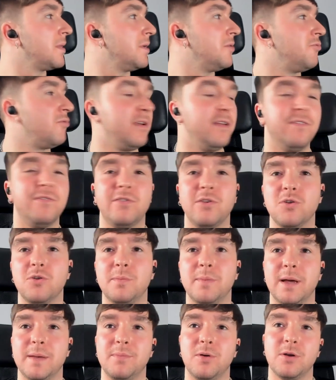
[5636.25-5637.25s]
refuel
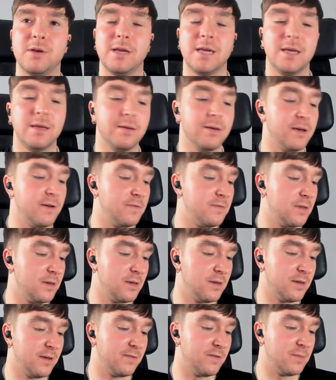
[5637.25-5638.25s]
my body
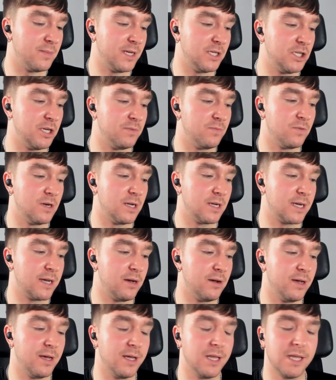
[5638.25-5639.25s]
after after my gym
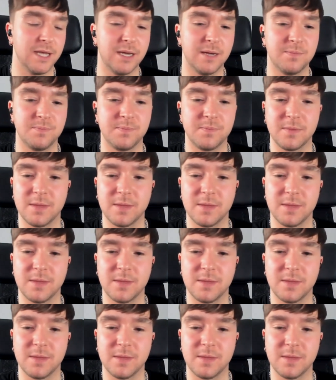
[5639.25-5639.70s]
workout earlier.